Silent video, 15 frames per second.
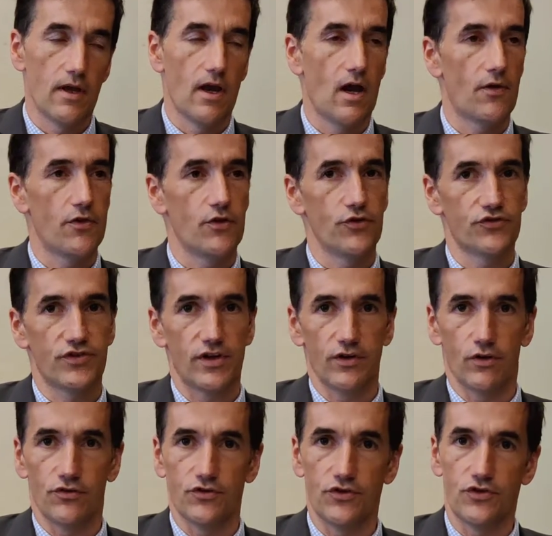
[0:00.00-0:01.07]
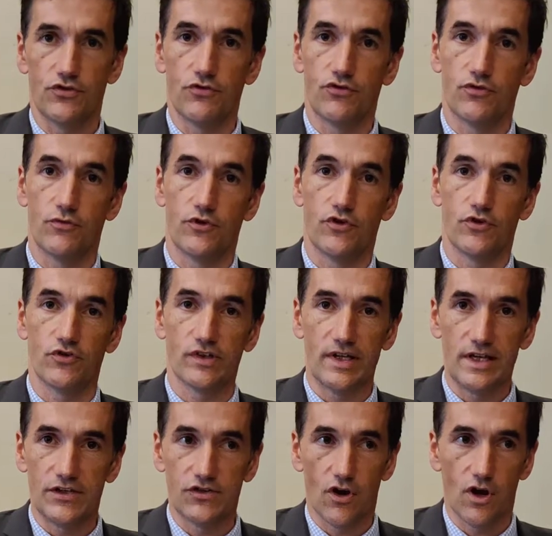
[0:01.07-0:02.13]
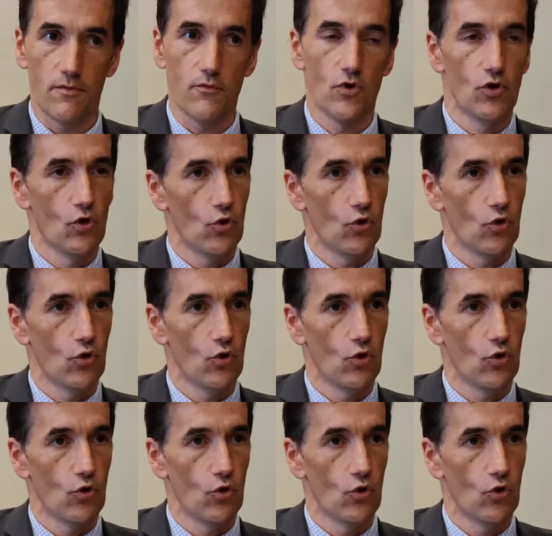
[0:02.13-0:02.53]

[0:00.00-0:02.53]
how they use technology to, to reduce lead time,